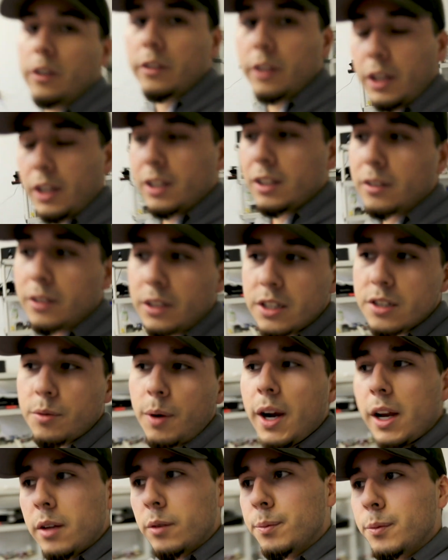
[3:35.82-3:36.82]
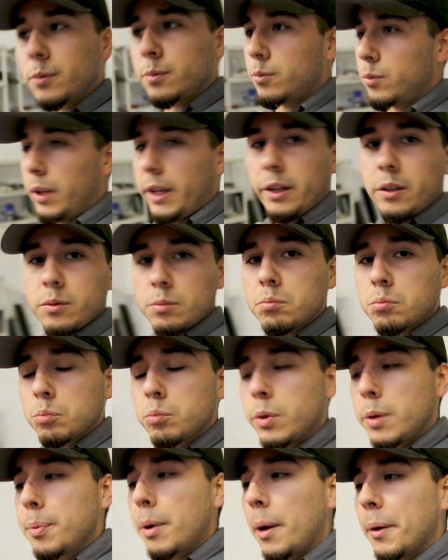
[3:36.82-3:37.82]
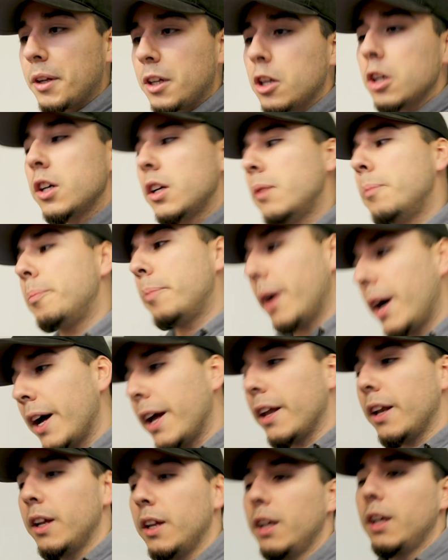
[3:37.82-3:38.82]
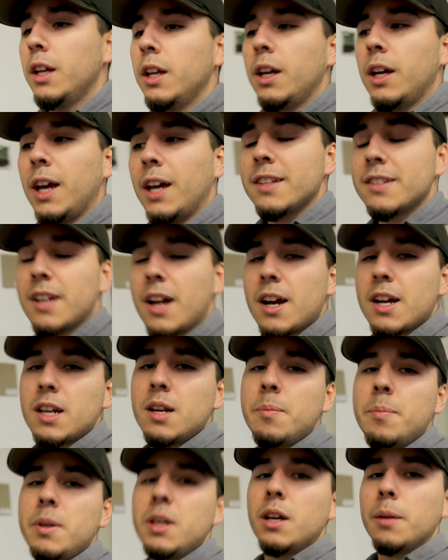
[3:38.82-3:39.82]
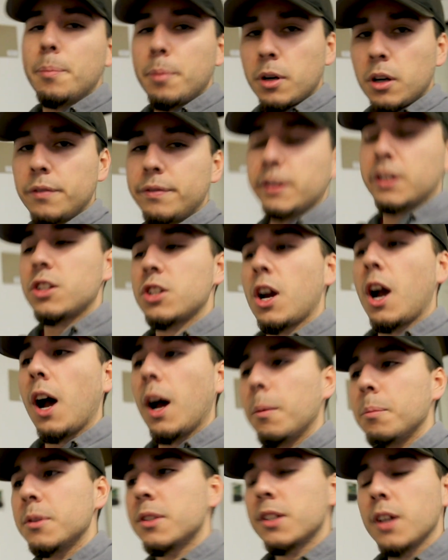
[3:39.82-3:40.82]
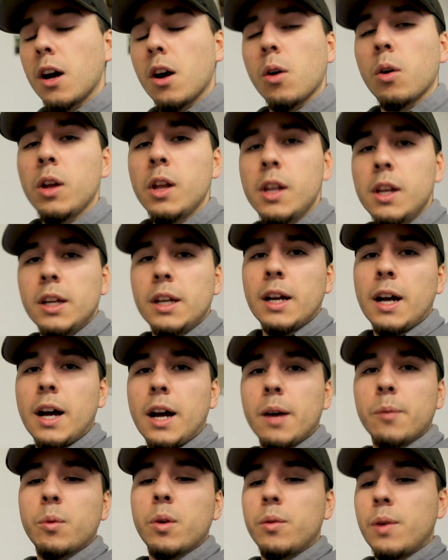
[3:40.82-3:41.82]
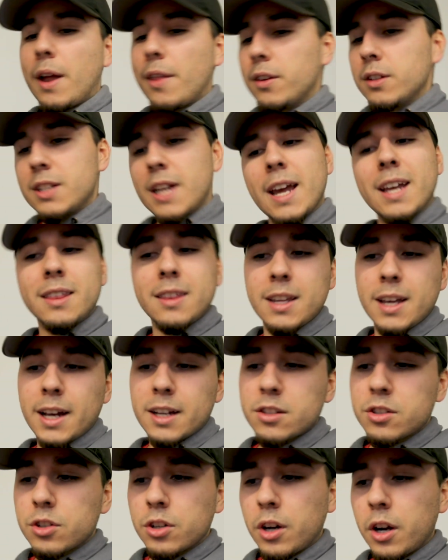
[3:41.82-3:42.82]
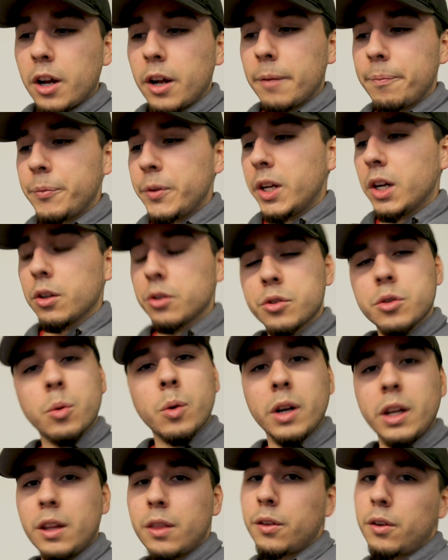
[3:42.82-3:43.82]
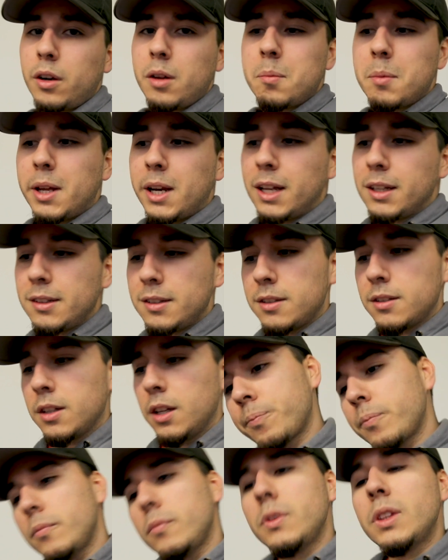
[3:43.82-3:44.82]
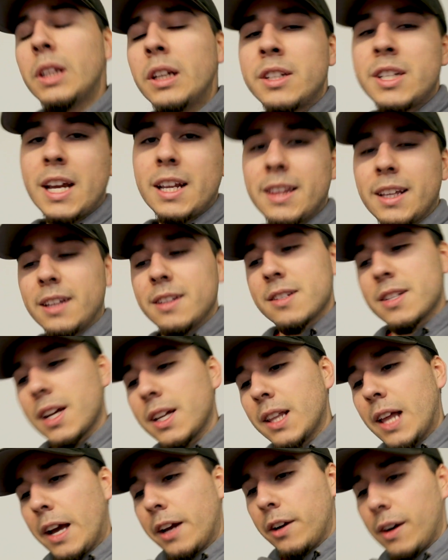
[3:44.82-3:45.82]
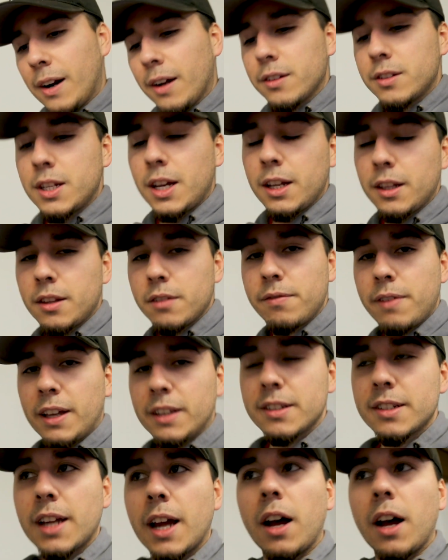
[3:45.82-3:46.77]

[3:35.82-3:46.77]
and he's right, like we probably could, but it's not gonna be a perfect job. So we'd rather take the extra, you know, 20-30 minutes, take the inside liner out, take the vents